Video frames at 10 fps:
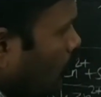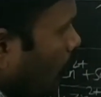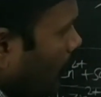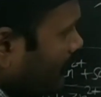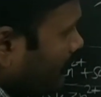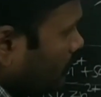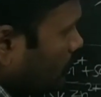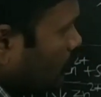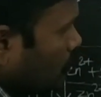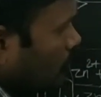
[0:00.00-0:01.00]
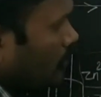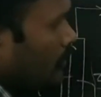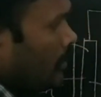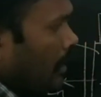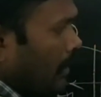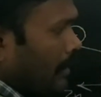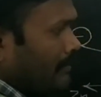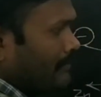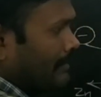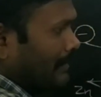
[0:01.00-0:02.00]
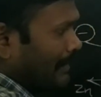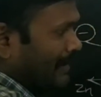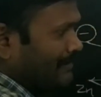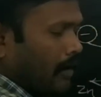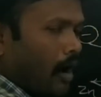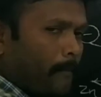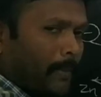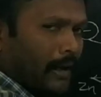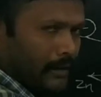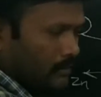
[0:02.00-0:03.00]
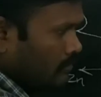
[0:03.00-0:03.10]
goes into settled as copper.